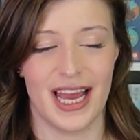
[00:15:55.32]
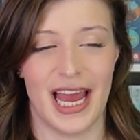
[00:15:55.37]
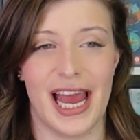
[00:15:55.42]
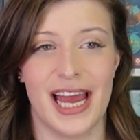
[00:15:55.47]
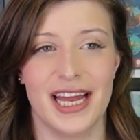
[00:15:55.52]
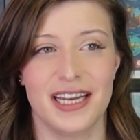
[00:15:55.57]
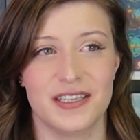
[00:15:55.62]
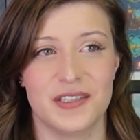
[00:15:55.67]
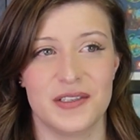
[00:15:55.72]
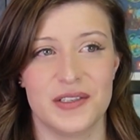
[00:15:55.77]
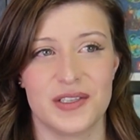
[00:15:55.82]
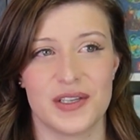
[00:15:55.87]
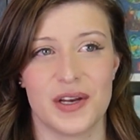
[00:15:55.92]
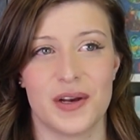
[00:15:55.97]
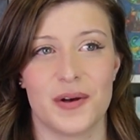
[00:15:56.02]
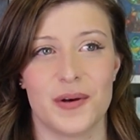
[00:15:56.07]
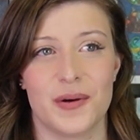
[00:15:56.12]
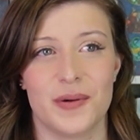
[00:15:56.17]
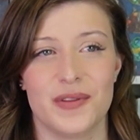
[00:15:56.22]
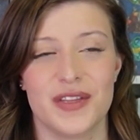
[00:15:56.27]
And
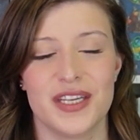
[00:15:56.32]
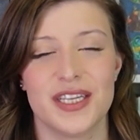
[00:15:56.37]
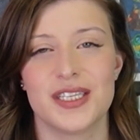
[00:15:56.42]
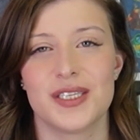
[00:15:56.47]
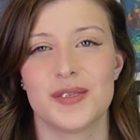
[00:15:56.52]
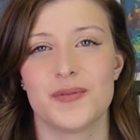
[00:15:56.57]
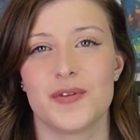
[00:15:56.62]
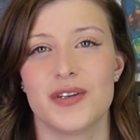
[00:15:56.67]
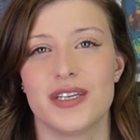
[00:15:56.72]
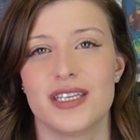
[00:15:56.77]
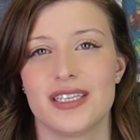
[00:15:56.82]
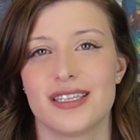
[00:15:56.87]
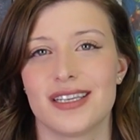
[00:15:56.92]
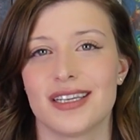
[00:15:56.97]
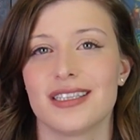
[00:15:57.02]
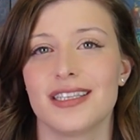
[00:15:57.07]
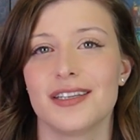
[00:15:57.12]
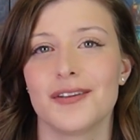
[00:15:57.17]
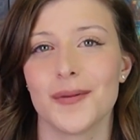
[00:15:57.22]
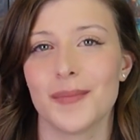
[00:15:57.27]
so this was a
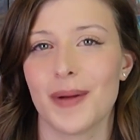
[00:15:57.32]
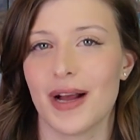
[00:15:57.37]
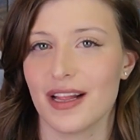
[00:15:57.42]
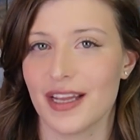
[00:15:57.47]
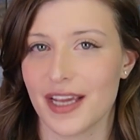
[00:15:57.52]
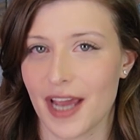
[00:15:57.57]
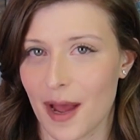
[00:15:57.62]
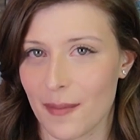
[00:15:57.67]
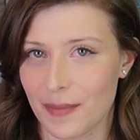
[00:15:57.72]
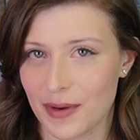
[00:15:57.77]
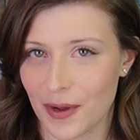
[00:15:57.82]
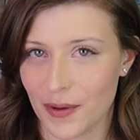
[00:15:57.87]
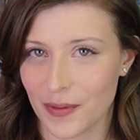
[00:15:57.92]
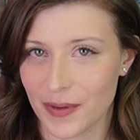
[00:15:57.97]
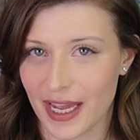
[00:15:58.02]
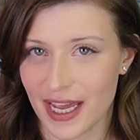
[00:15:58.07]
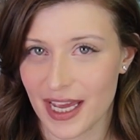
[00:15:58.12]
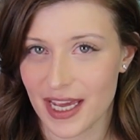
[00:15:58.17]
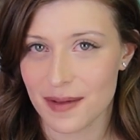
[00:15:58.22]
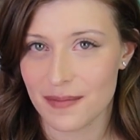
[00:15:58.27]
little polyomino
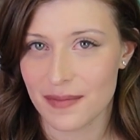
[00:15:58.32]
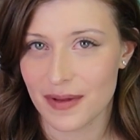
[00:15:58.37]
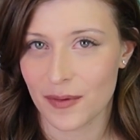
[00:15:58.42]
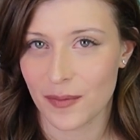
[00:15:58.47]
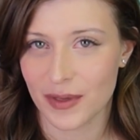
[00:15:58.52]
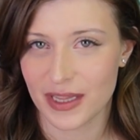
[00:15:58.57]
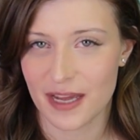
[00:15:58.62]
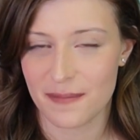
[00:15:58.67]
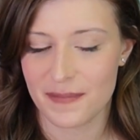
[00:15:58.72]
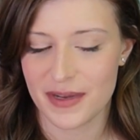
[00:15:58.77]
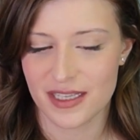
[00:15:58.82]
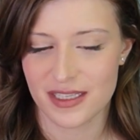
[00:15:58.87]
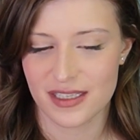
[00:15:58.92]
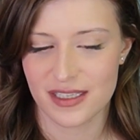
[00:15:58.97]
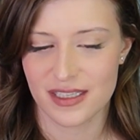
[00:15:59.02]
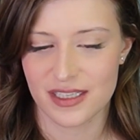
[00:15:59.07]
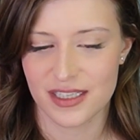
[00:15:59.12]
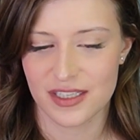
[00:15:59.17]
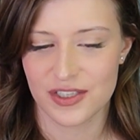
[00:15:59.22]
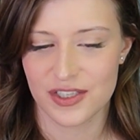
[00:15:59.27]
game, and what that means
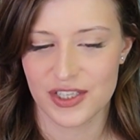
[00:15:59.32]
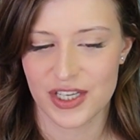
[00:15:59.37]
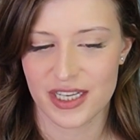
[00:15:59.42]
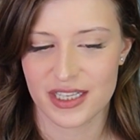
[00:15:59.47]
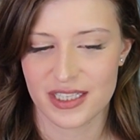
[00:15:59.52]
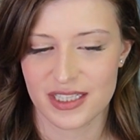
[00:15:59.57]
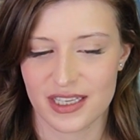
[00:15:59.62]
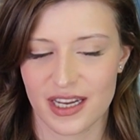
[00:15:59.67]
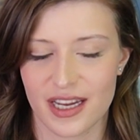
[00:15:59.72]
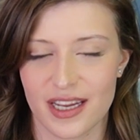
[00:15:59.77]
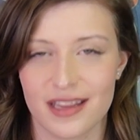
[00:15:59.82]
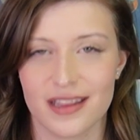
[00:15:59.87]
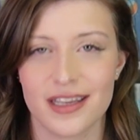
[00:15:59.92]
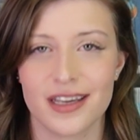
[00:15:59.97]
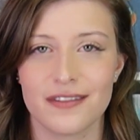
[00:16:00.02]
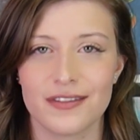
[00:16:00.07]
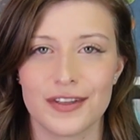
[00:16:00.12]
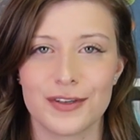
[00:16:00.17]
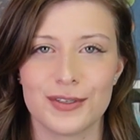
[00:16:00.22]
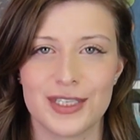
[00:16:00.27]
is it's just like, think
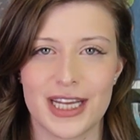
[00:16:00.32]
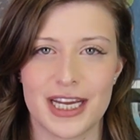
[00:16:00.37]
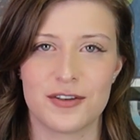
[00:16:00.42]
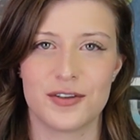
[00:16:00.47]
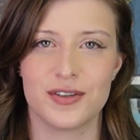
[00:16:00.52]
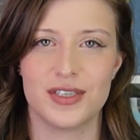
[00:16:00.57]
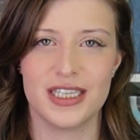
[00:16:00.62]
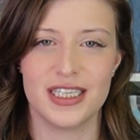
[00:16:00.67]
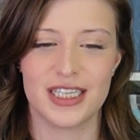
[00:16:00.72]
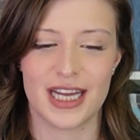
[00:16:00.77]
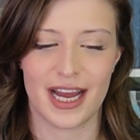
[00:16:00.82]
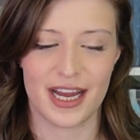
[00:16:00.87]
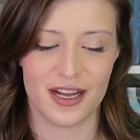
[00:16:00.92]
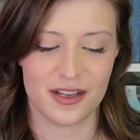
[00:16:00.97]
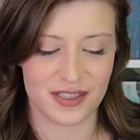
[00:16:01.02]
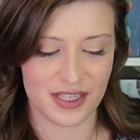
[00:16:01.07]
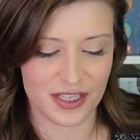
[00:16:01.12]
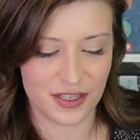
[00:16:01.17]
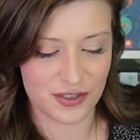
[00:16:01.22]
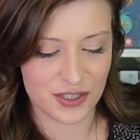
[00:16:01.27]
of little Tetris-y
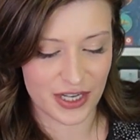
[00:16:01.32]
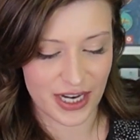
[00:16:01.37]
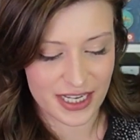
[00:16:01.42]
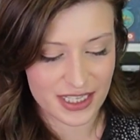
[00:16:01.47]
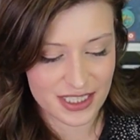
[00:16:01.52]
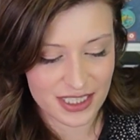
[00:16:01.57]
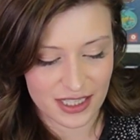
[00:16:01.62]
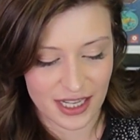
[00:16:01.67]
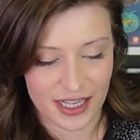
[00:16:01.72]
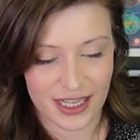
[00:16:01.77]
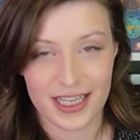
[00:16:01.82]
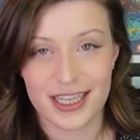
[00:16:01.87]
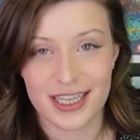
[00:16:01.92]
tiles that you're trying to like